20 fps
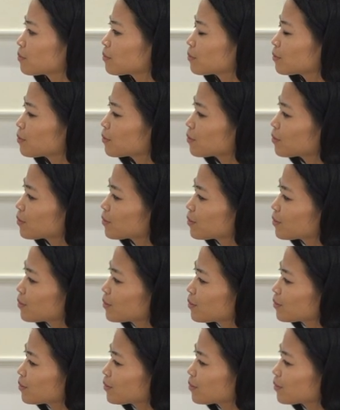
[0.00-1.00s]

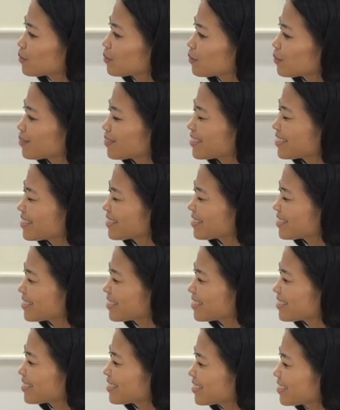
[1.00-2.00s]

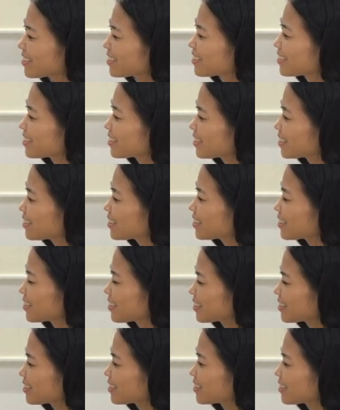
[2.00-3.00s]

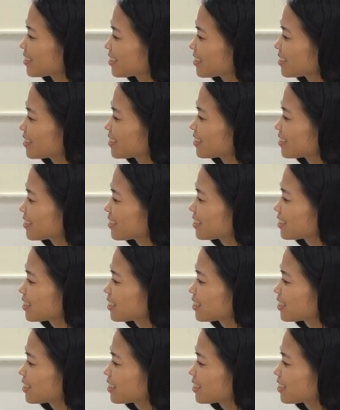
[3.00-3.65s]
The person shown says nothing.